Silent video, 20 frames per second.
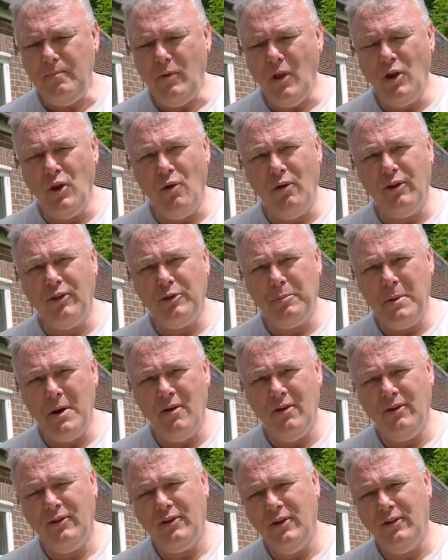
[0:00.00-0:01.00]
your
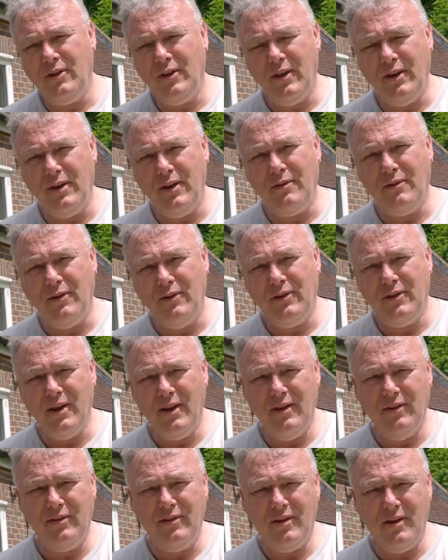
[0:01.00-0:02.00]
experiences and the
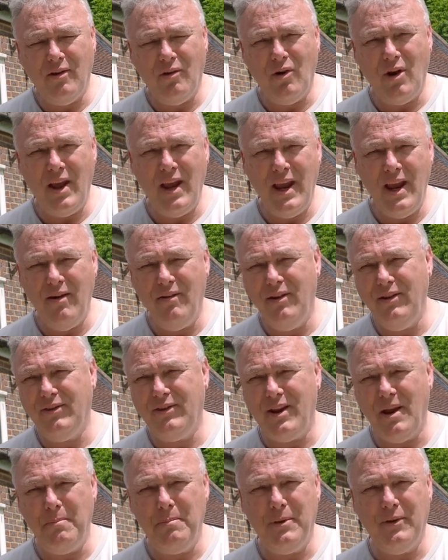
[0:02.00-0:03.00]
differences. All I hear
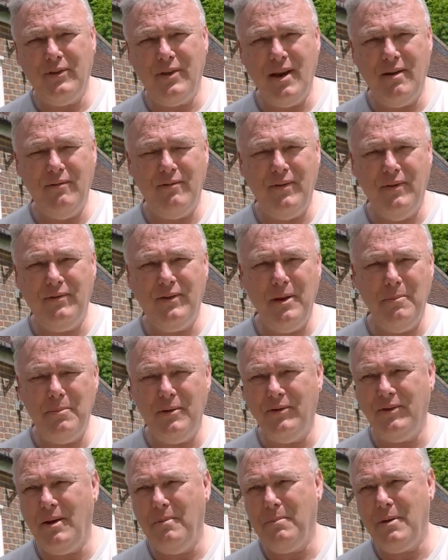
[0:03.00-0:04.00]
is 10%,
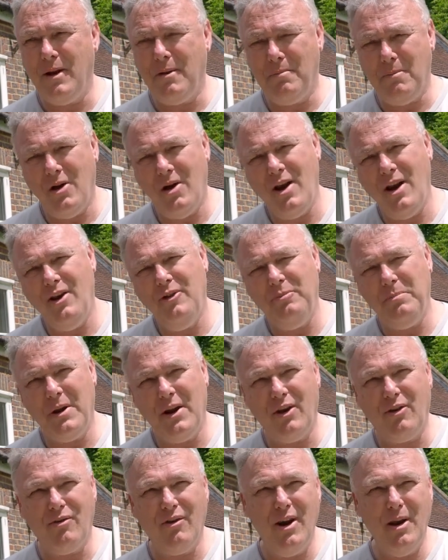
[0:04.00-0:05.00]
15% better mileage,
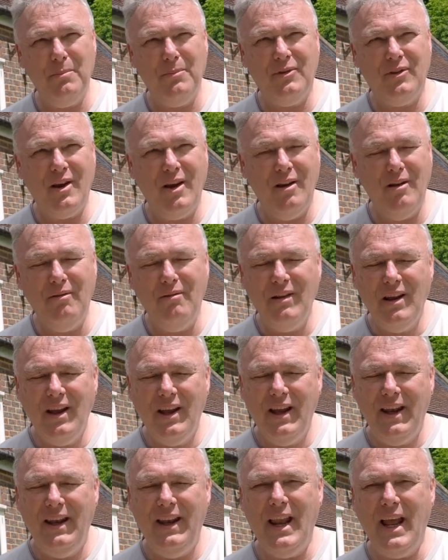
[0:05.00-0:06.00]
better grip, so
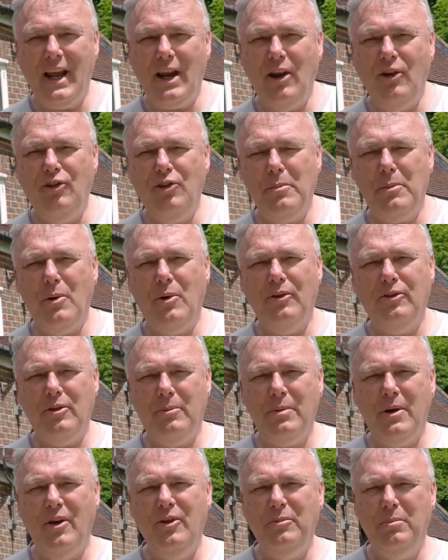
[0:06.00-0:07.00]
negligible, I
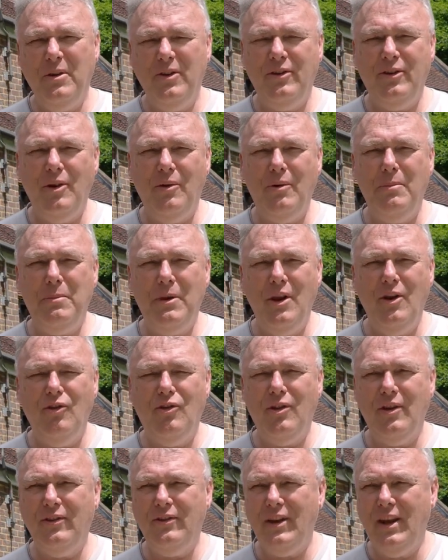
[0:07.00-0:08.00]
suppose, but still would be
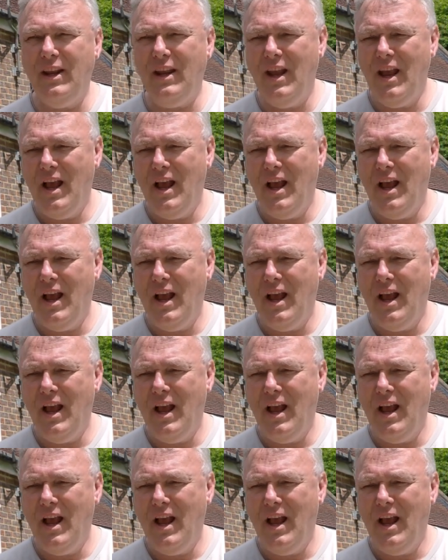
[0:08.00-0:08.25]
interested.